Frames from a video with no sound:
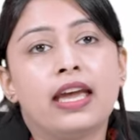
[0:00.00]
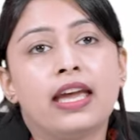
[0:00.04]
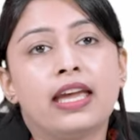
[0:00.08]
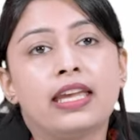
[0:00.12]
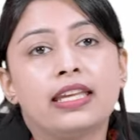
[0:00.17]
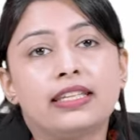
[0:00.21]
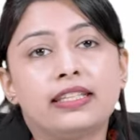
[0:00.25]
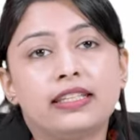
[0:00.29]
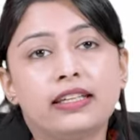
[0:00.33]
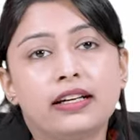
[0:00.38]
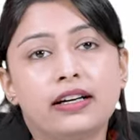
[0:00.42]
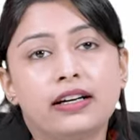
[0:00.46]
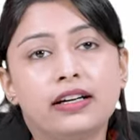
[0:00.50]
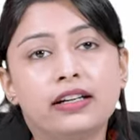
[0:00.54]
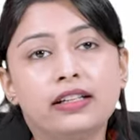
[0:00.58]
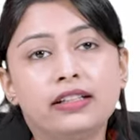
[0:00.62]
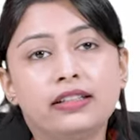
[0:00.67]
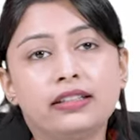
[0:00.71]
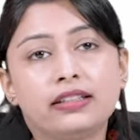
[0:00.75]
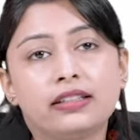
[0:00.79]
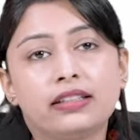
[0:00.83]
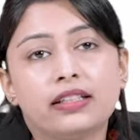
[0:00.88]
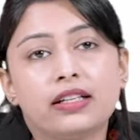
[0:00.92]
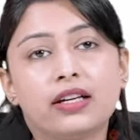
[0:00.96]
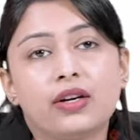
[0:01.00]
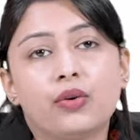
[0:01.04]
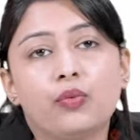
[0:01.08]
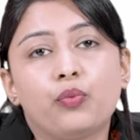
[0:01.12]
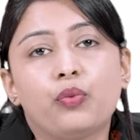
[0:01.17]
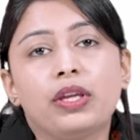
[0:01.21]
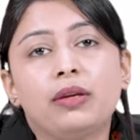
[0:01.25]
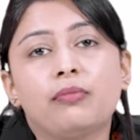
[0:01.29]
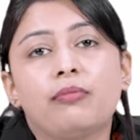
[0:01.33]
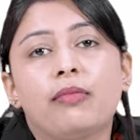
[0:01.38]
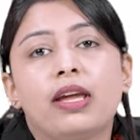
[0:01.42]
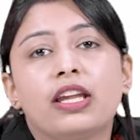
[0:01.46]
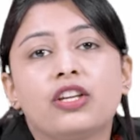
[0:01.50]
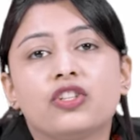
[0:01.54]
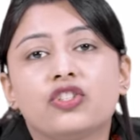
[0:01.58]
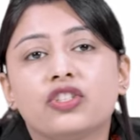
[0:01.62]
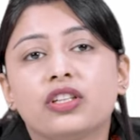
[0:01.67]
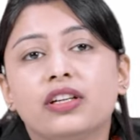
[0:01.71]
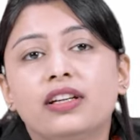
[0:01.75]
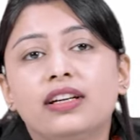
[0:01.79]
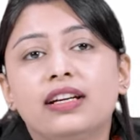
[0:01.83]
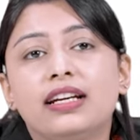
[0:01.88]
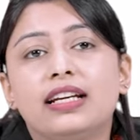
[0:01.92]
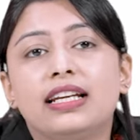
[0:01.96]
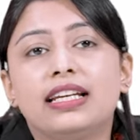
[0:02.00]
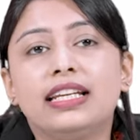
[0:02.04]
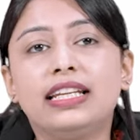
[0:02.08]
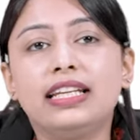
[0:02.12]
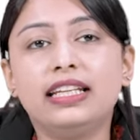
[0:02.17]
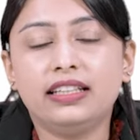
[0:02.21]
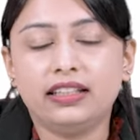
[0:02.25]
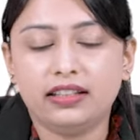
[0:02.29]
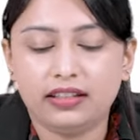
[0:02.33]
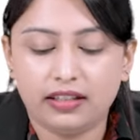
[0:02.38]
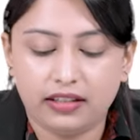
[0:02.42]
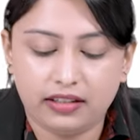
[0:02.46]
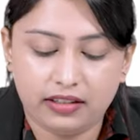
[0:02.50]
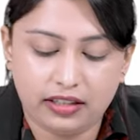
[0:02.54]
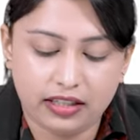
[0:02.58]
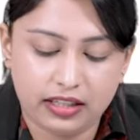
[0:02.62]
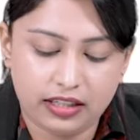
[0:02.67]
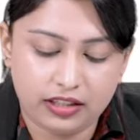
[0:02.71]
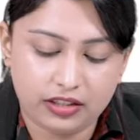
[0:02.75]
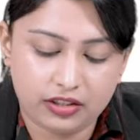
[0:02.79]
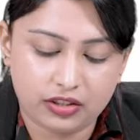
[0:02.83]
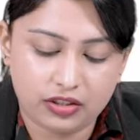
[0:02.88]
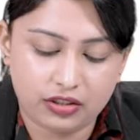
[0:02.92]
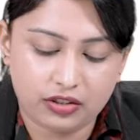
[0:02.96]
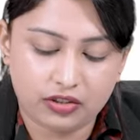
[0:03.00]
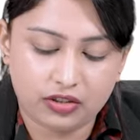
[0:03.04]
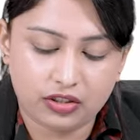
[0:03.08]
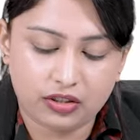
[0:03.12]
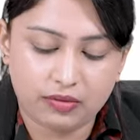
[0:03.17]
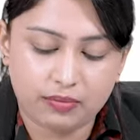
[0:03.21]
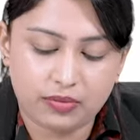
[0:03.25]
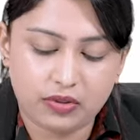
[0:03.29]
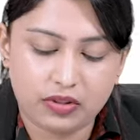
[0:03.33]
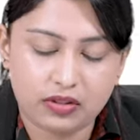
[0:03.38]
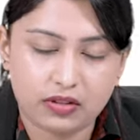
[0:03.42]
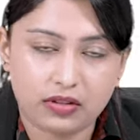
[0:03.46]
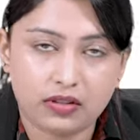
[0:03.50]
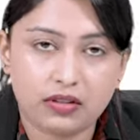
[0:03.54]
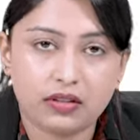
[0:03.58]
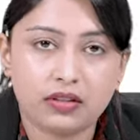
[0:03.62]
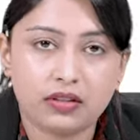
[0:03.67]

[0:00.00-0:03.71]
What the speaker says: Here we measure linear relationships